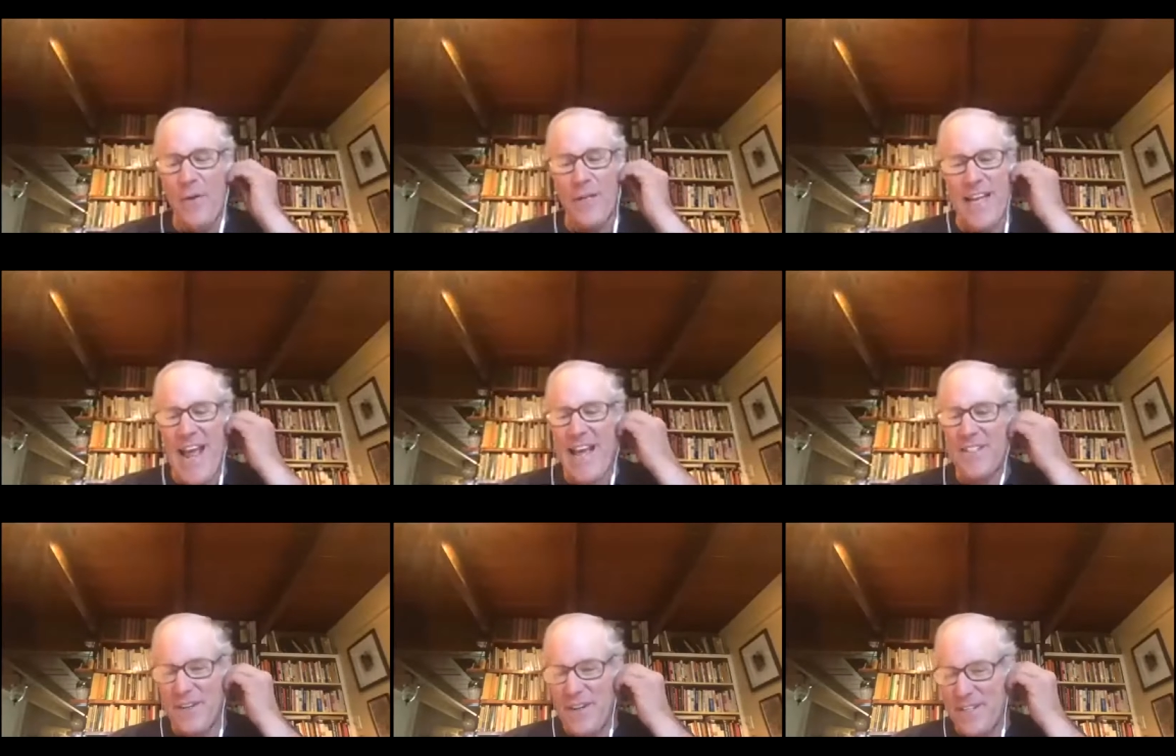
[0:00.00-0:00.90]
the
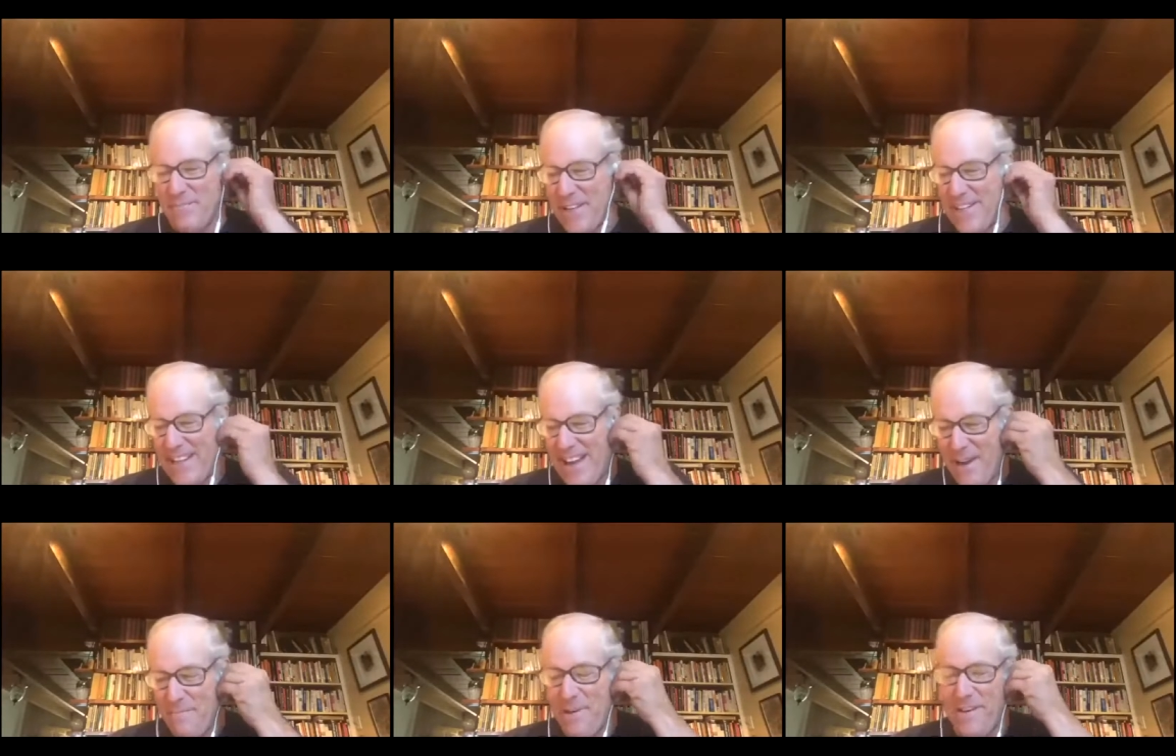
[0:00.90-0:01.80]
answer is, but uh,
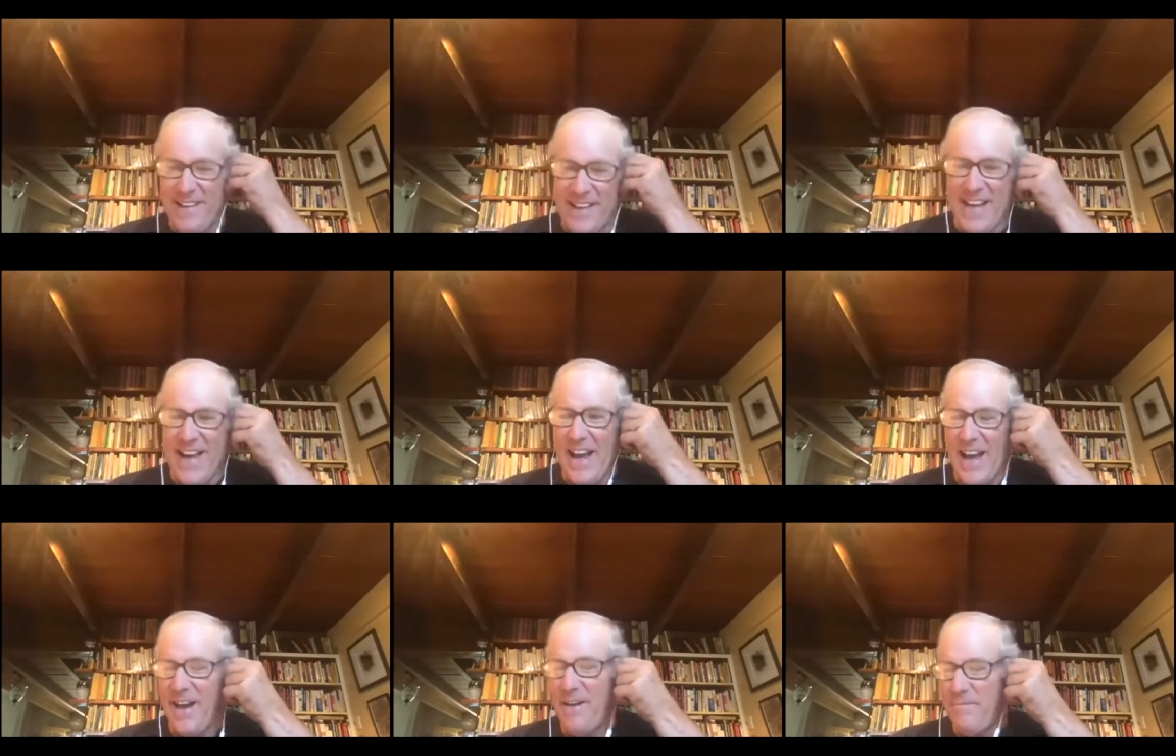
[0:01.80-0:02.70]
but
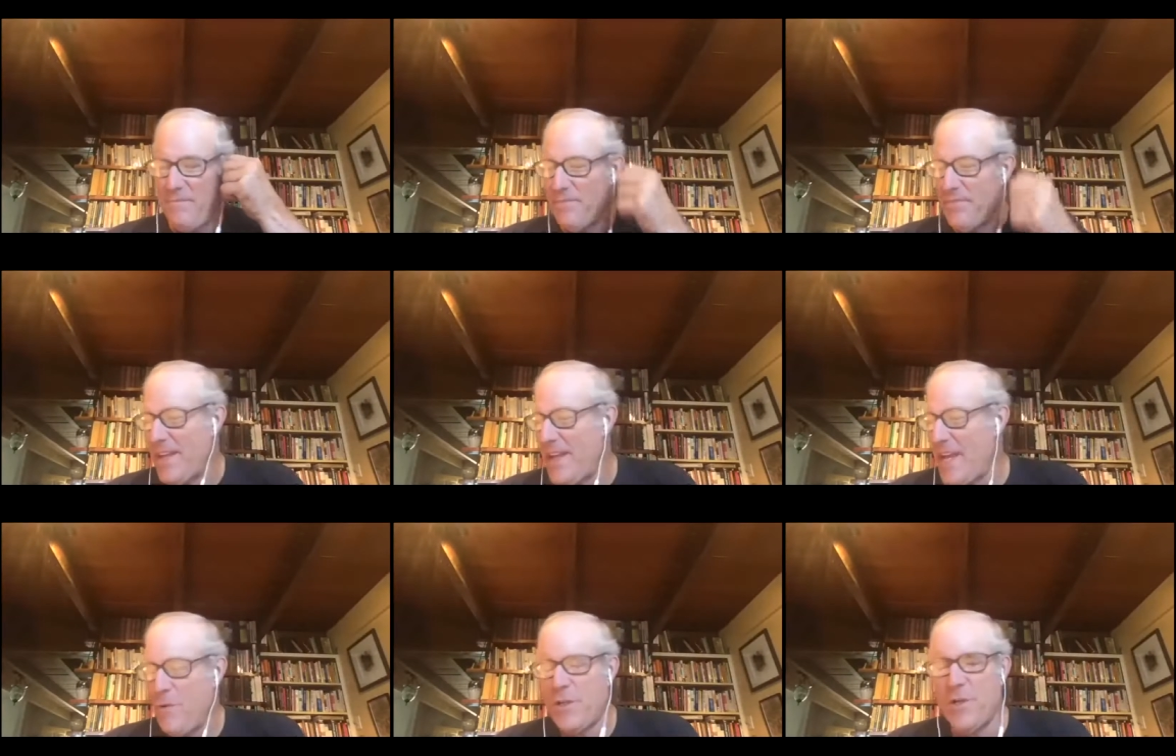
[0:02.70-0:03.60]
um, it
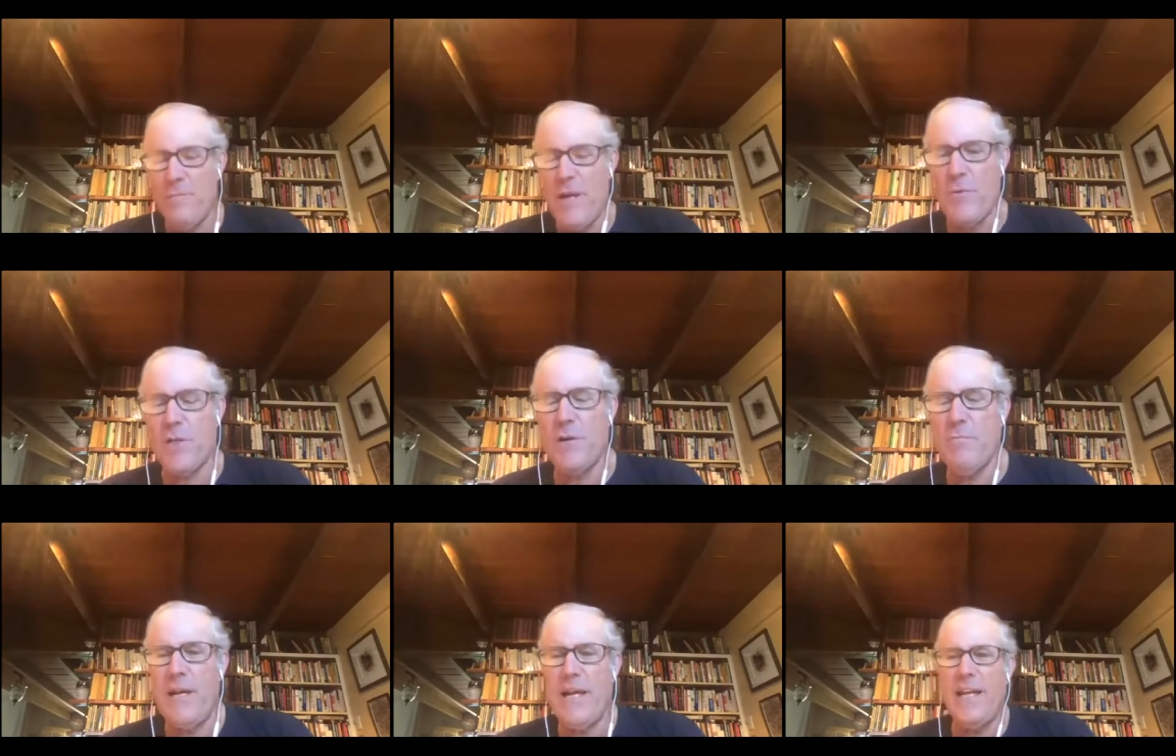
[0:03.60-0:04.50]
would sure it would sure
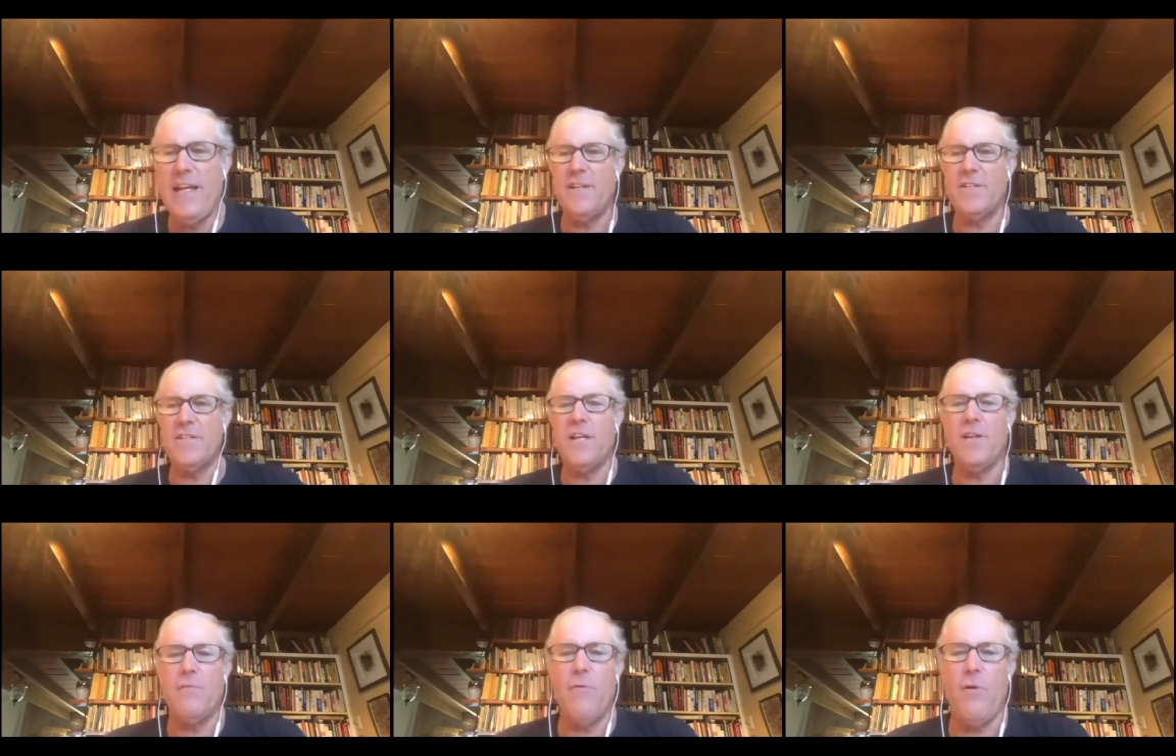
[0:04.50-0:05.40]
be neat to see a
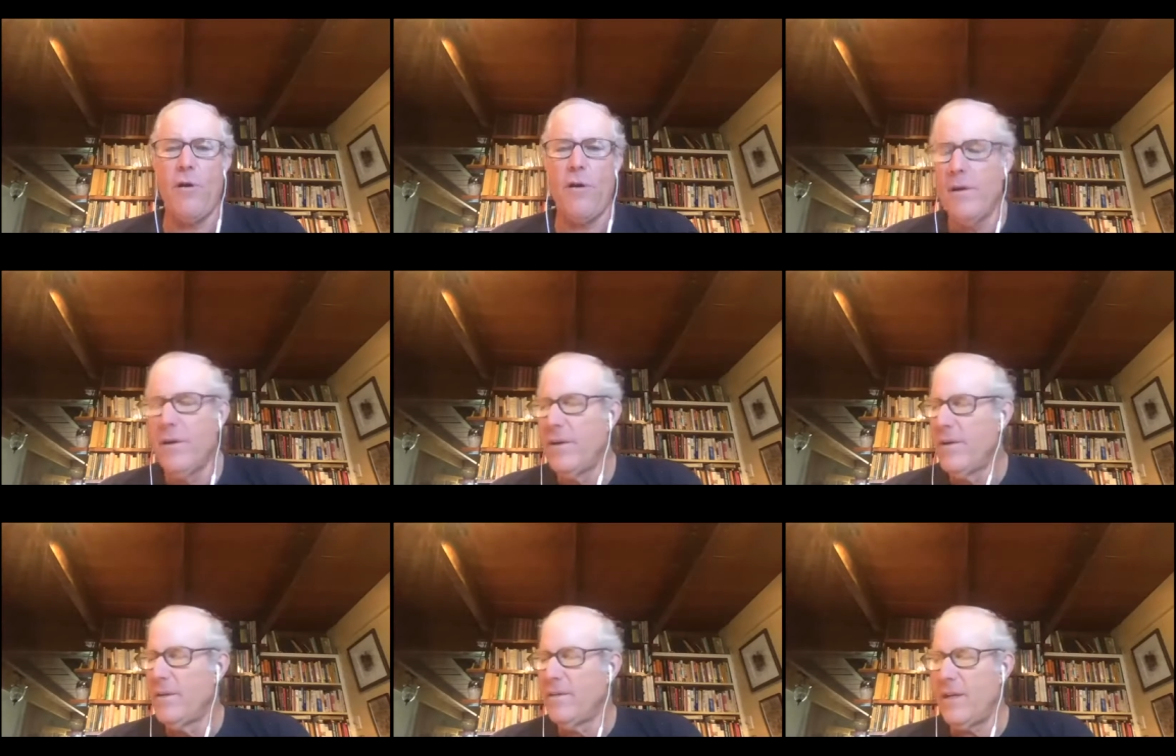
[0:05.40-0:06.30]
little more
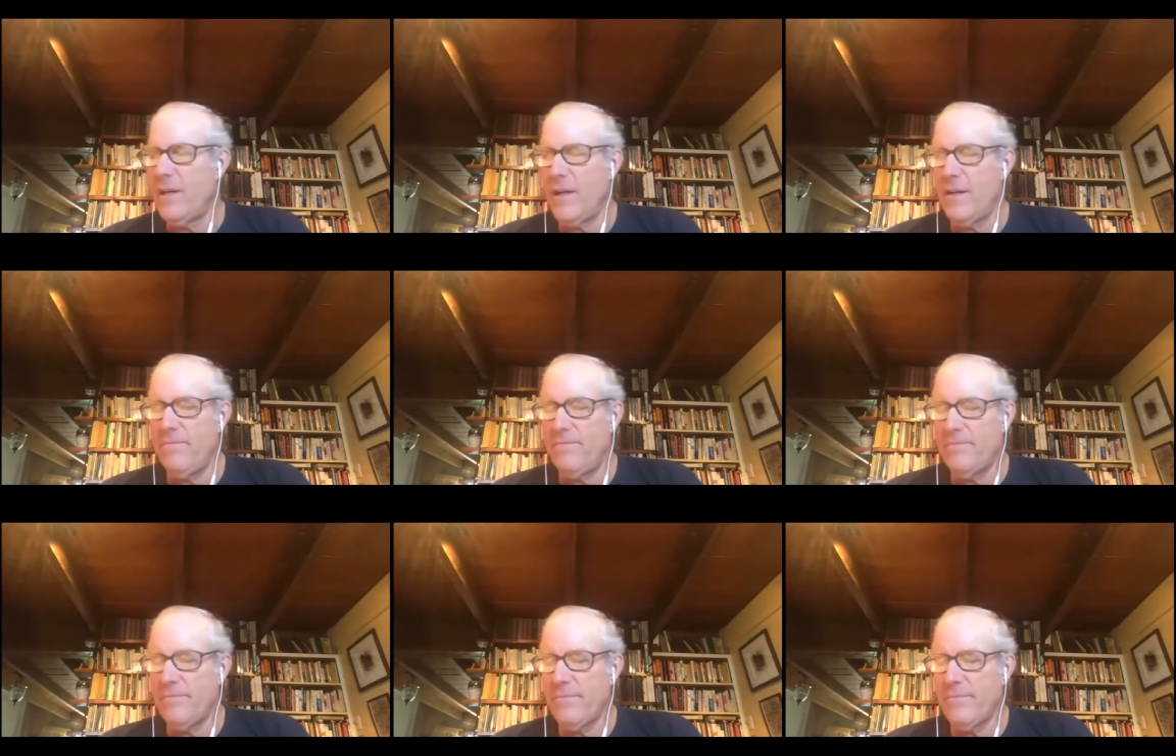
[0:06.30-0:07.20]
um,
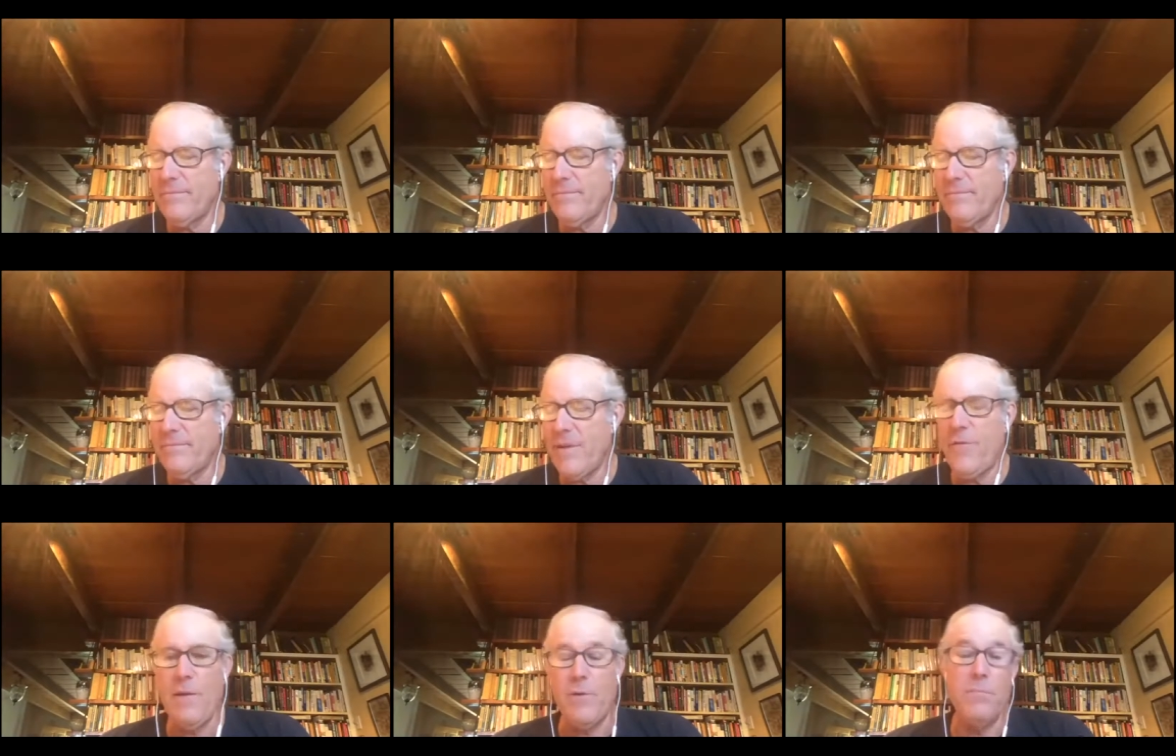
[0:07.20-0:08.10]
freedom
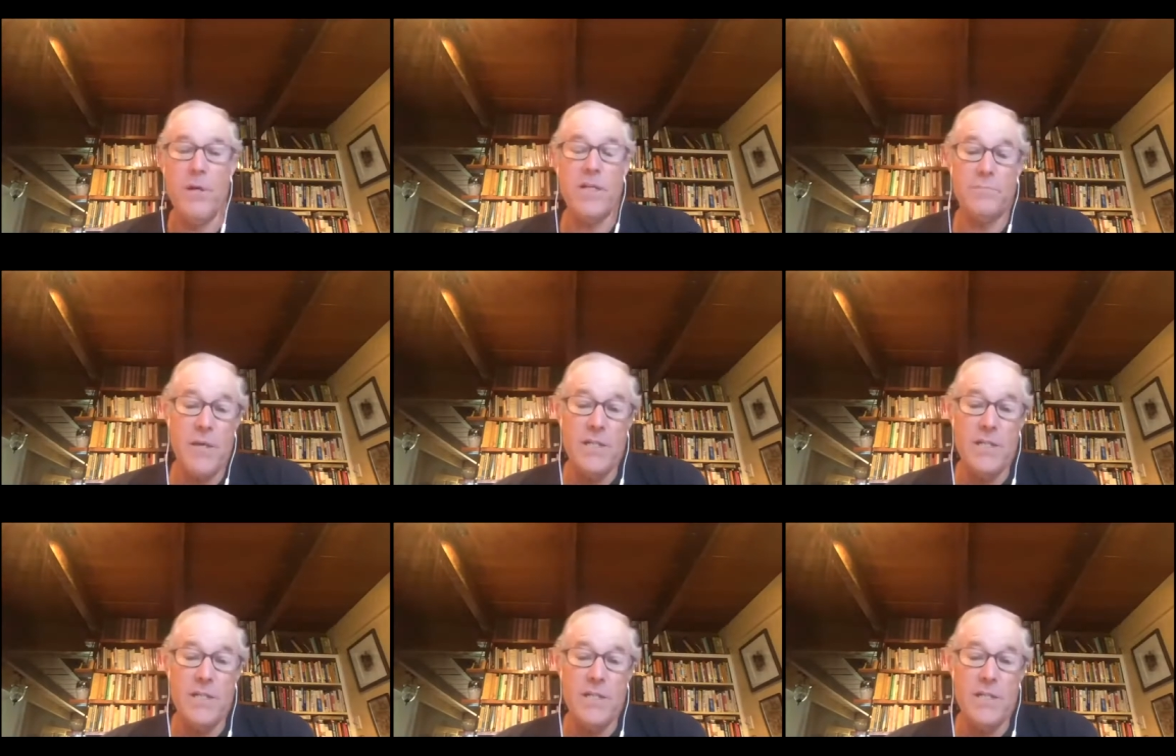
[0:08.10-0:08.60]
because, because